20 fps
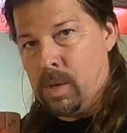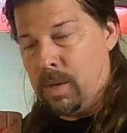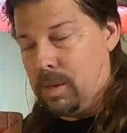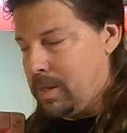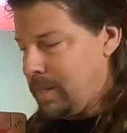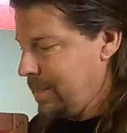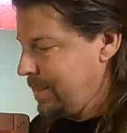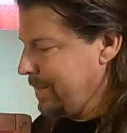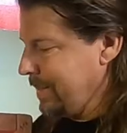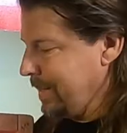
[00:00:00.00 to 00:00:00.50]

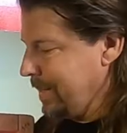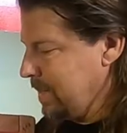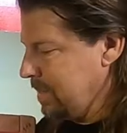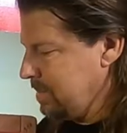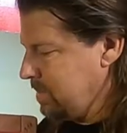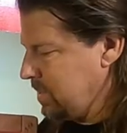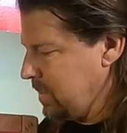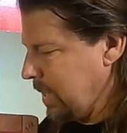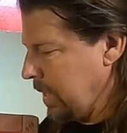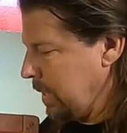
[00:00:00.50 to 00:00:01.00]
that
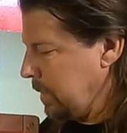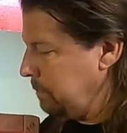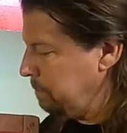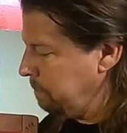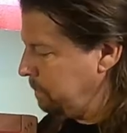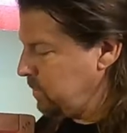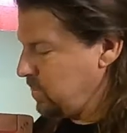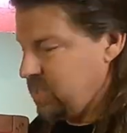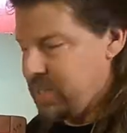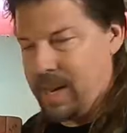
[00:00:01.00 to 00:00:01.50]
it's like
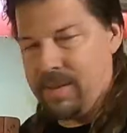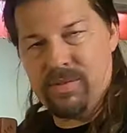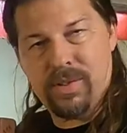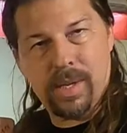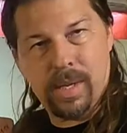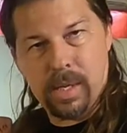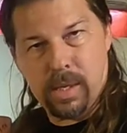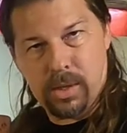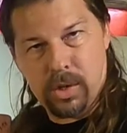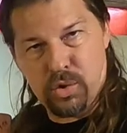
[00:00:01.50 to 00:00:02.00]

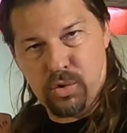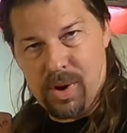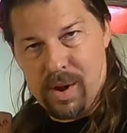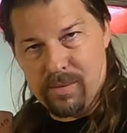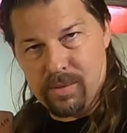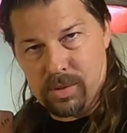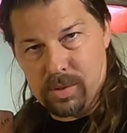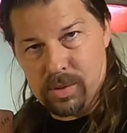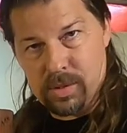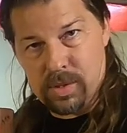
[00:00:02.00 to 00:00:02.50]
safety and
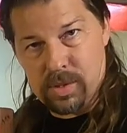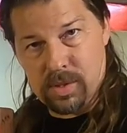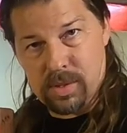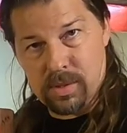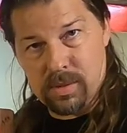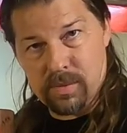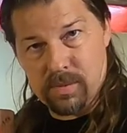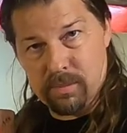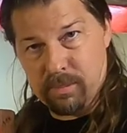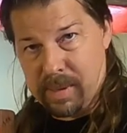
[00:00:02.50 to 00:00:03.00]

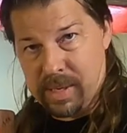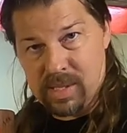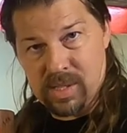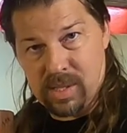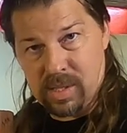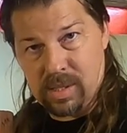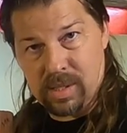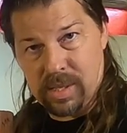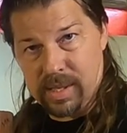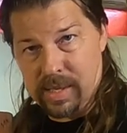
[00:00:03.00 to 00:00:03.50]
travels
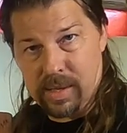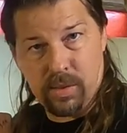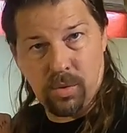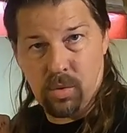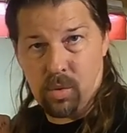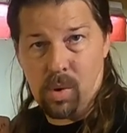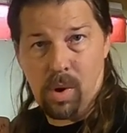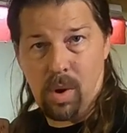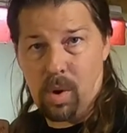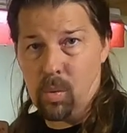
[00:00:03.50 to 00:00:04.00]
basically
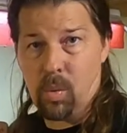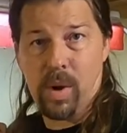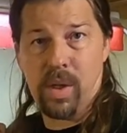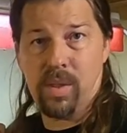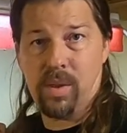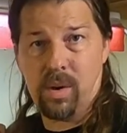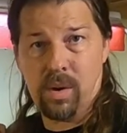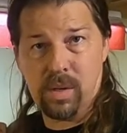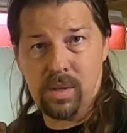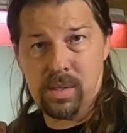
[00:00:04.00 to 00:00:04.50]
through all
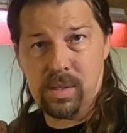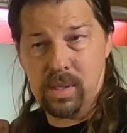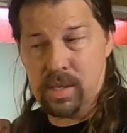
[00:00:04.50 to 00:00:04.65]
weather.